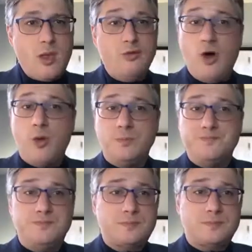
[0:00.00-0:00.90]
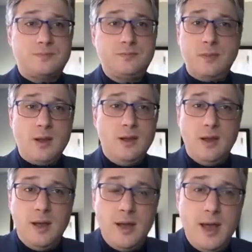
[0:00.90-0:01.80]
So
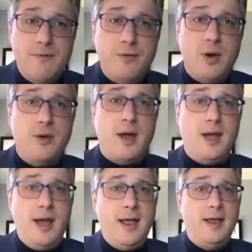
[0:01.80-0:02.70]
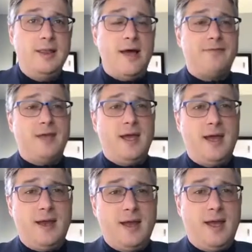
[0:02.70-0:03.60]
if you left
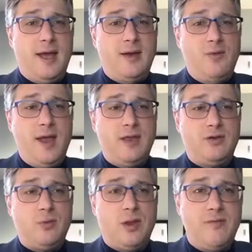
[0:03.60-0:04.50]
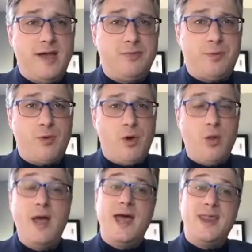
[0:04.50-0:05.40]
and re-entered with advanced
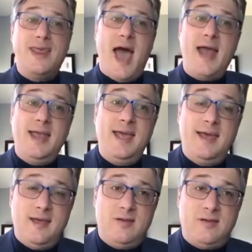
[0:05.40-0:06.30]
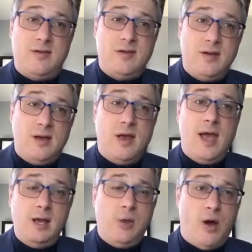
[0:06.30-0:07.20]
parole, that is
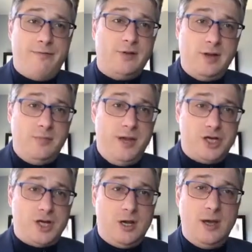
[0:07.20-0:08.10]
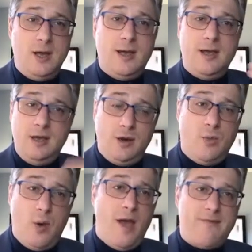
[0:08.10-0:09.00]
a lawful admission. Your
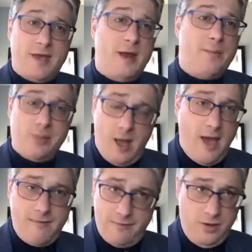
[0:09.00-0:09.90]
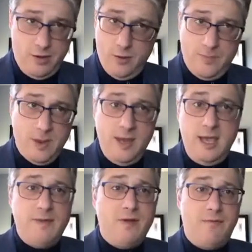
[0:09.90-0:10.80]
wife can apply for you,
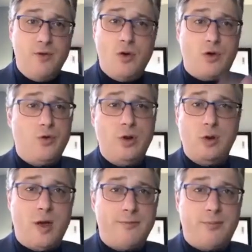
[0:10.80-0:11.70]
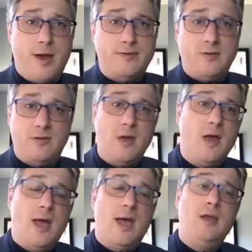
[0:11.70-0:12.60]
even if you accrued a lawful presence,
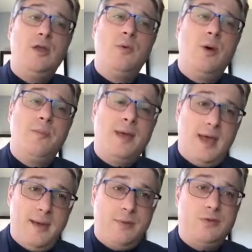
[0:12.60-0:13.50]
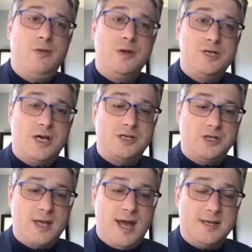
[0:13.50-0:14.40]
and you will be able to adjust your
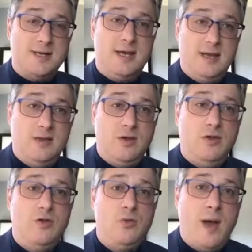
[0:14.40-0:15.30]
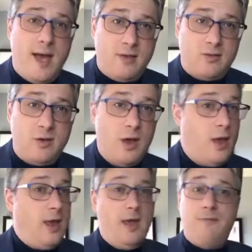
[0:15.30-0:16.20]
status in the U.S.
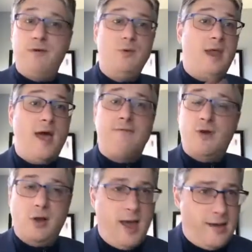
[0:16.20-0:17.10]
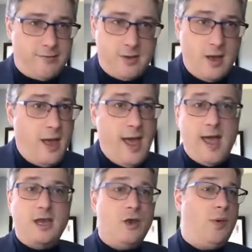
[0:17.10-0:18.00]
If you never left
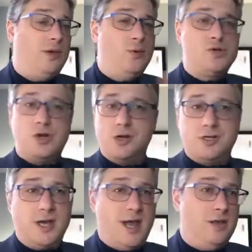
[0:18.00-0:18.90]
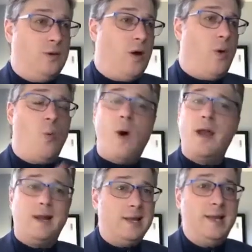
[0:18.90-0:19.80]
and you're in New Jersey and you don't
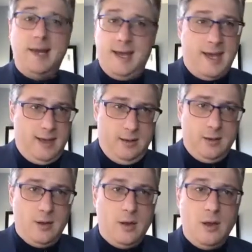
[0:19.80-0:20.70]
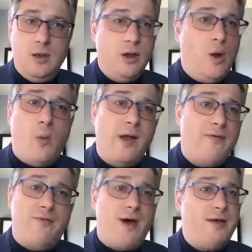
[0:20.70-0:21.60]
want to litigate, you don't want to
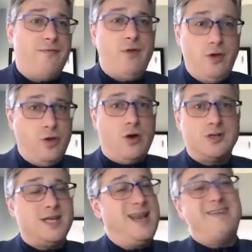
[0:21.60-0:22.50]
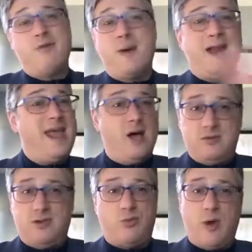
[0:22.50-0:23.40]
fight for yours and everybody
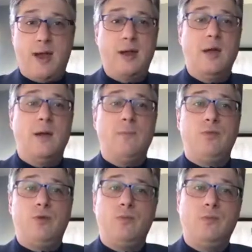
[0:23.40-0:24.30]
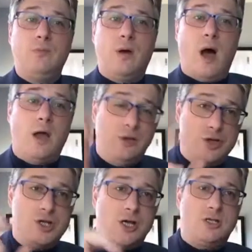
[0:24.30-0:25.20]
else's right to under
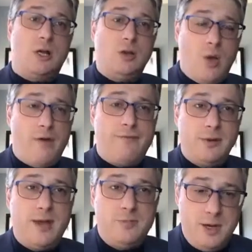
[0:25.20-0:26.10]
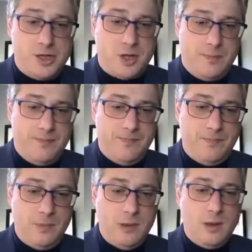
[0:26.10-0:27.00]
just lawful admission,
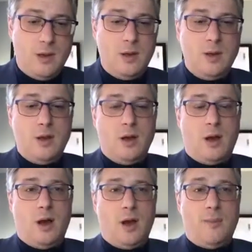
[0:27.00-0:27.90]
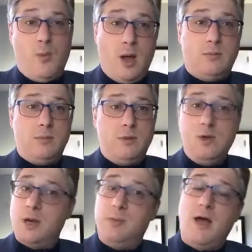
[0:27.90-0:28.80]
well,
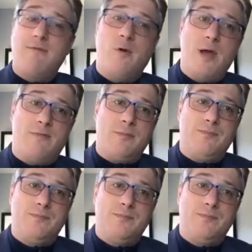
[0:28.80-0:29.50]
you can apply for a waiver.